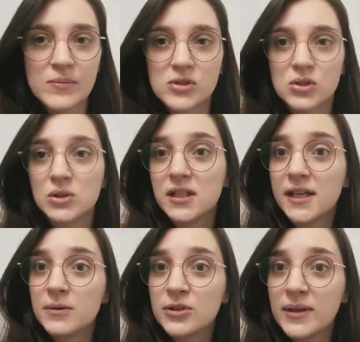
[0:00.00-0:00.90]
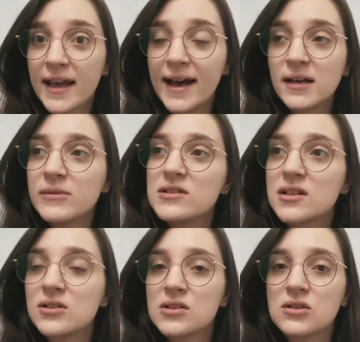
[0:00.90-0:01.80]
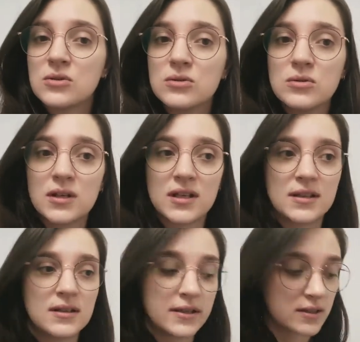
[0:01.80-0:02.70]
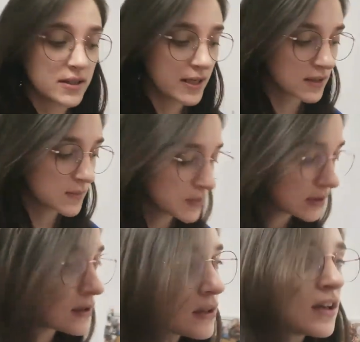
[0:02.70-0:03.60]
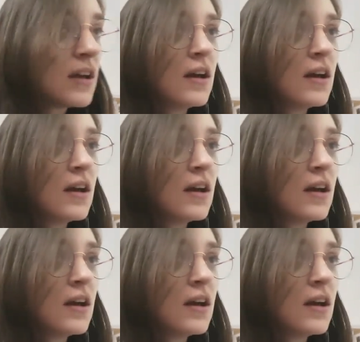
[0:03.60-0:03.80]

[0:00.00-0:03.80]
So today we're doing animals at the zoo in their textbook.